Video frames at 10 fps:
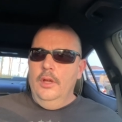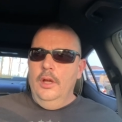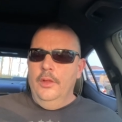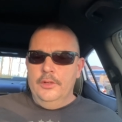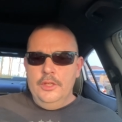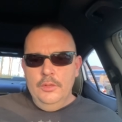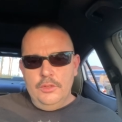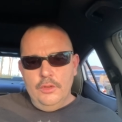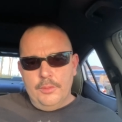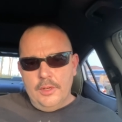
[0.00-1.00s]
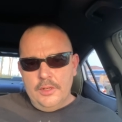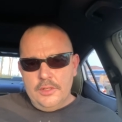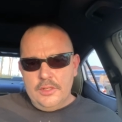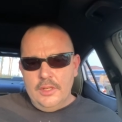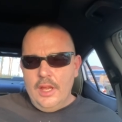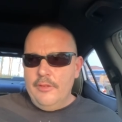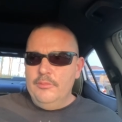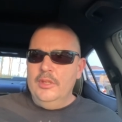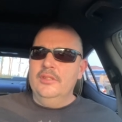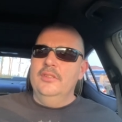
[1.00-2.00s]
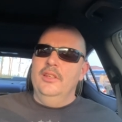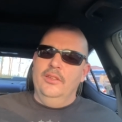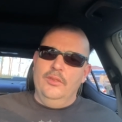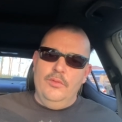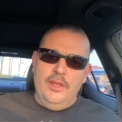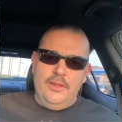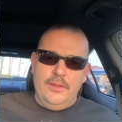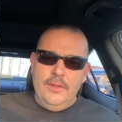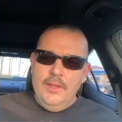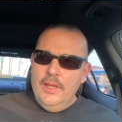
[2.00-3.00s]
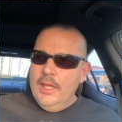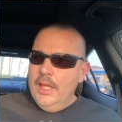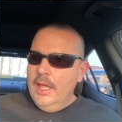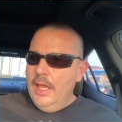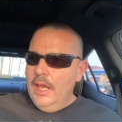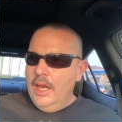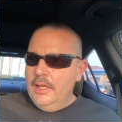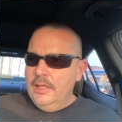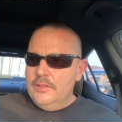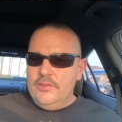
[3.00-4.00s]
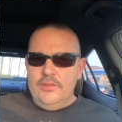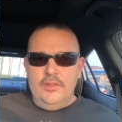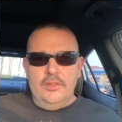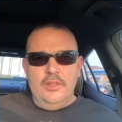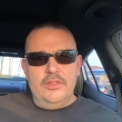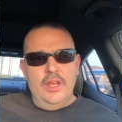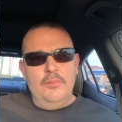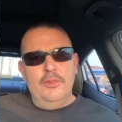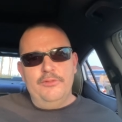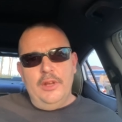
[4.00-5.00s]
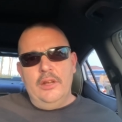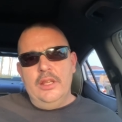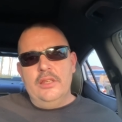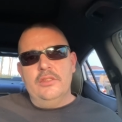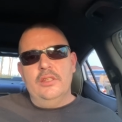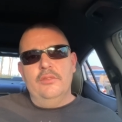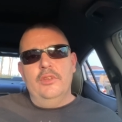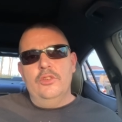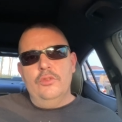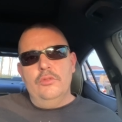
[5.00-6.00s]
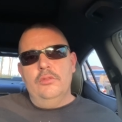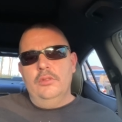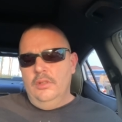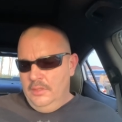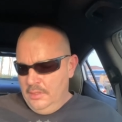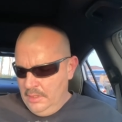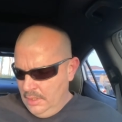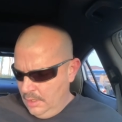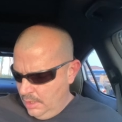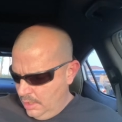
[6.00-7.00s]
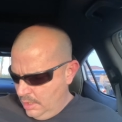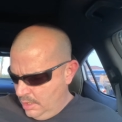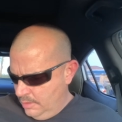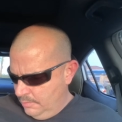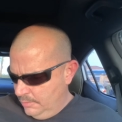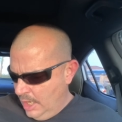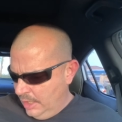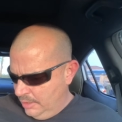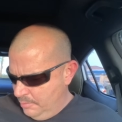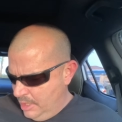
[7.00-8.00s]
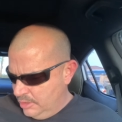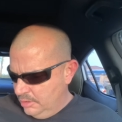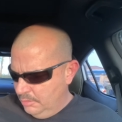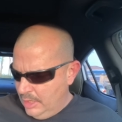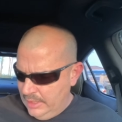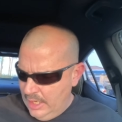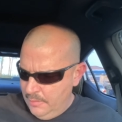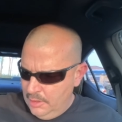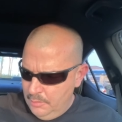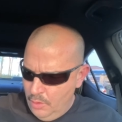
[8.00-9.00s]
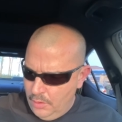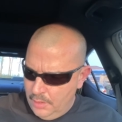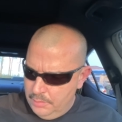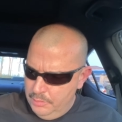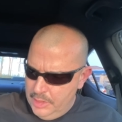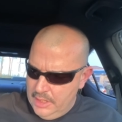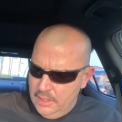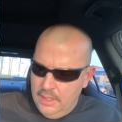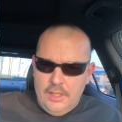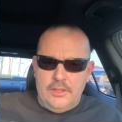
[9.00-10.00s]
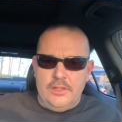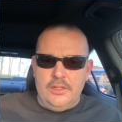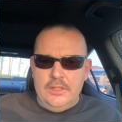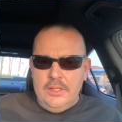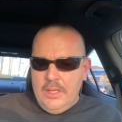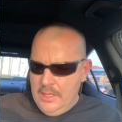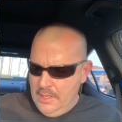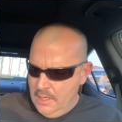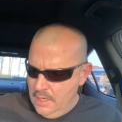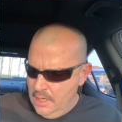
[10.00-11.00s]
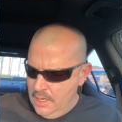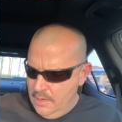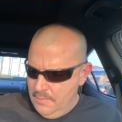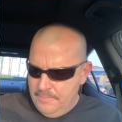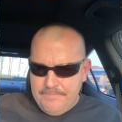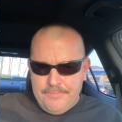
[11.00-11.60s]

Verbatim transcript: other YouTubers have been dealing with. And it's the, the same nefarious individual. Um, not going to mention him by name anymore because um,